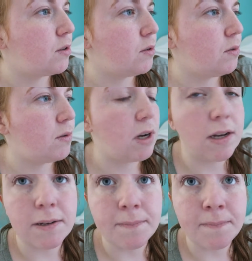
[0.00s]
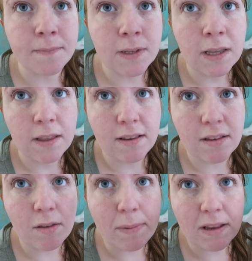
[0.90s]
So this
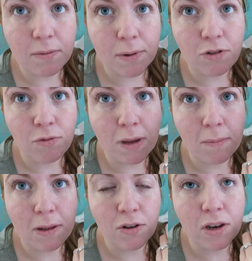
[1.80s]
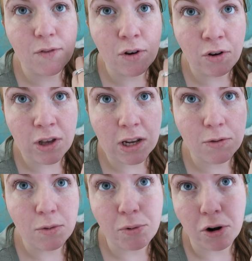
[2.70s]
is the best way to make me not even look
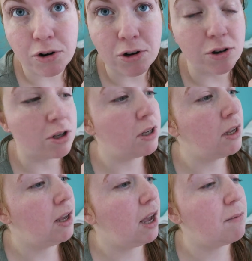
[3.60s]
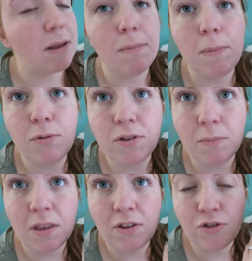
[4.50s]
at the product and make me put
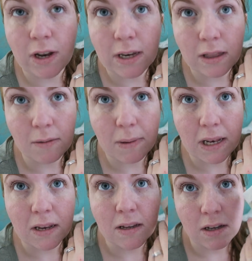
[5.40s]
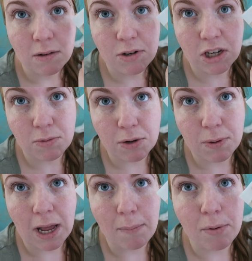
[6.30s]
something straight in the bin, which is
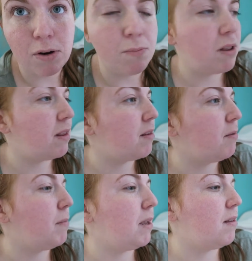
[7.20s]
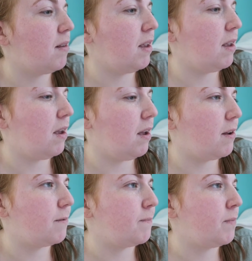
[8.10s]
what will happen with this amazing
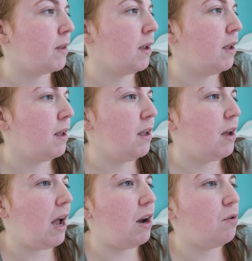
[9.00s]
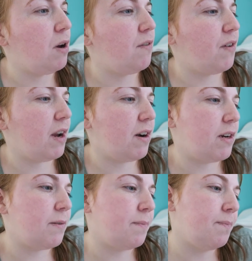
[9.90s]
aloe
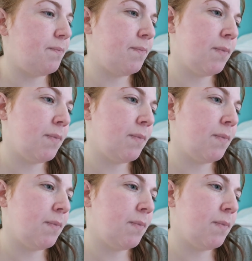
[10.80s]
vera,